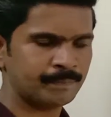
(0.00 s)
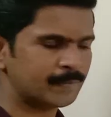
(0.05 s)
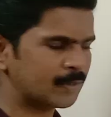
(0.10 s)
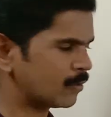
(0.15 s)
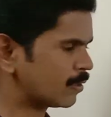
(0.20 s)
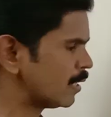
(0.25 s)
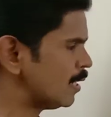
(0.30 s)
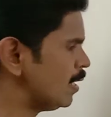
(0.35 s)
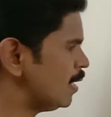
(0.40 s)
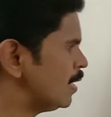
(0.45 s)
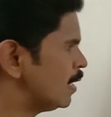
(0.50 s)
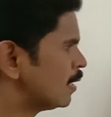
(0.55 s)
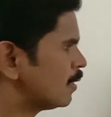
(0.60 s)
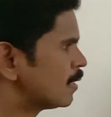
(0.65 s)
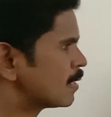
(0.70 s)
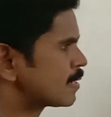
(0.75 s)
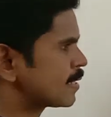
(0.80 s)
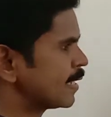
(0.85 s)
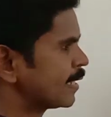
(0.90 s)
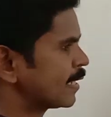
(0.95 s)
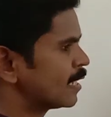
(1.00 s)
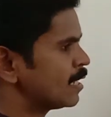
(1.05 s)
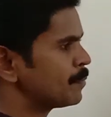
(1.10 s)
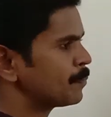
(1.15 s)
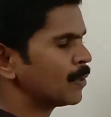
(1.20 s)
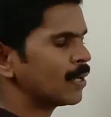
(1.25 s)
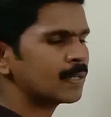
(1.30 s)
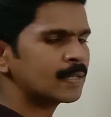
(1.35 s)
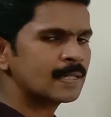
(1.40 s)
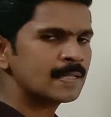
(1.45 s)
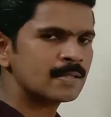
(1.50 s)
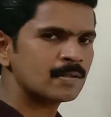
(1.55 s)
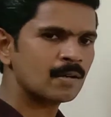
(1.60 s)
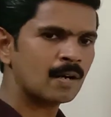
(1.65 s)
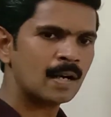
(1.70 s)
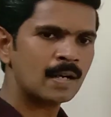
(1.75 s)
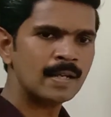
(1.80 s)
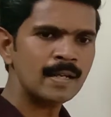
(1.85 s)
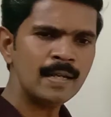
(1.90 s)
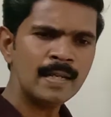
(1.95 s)
Okay, the second part is
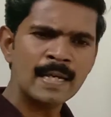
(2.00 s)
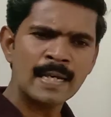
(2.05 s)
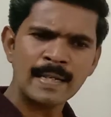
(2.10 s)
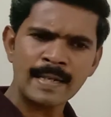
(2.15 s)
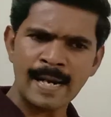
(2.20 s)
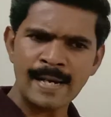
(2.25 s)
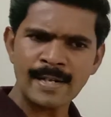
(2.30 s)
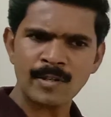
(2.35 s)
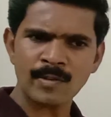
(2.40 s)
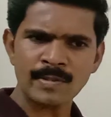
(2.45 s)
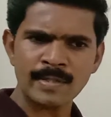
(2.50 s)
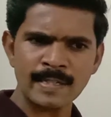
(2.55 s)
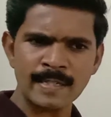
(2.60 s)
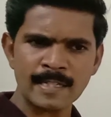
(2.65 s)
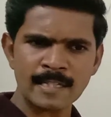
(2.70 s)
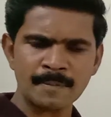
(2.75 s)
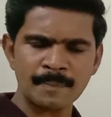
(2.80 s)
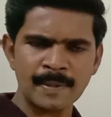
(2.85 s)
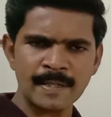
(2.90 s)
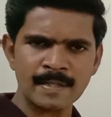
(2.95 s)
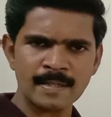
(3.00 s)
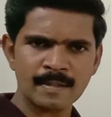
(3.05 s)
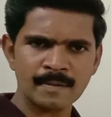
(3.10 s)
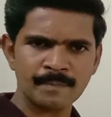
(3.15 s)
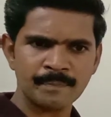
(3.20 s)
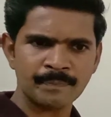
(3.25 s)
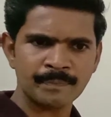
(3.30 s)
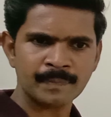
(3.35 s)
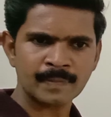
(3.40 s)
called nitrogenous base.